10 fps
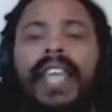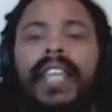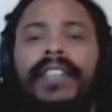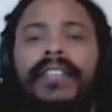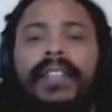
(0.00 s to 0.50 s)

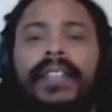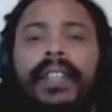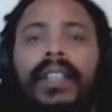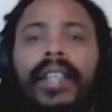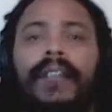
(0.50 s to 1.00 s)
canceled.
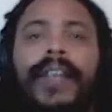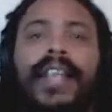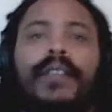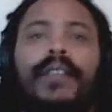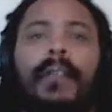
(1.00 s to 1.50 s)
It ran
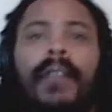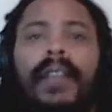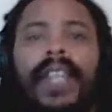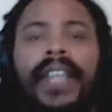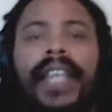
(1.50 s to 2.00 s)
for a
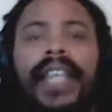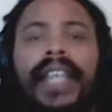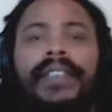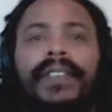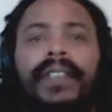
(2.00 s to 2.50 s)
month and got
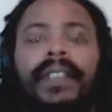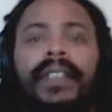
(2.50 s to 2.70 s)
canceled.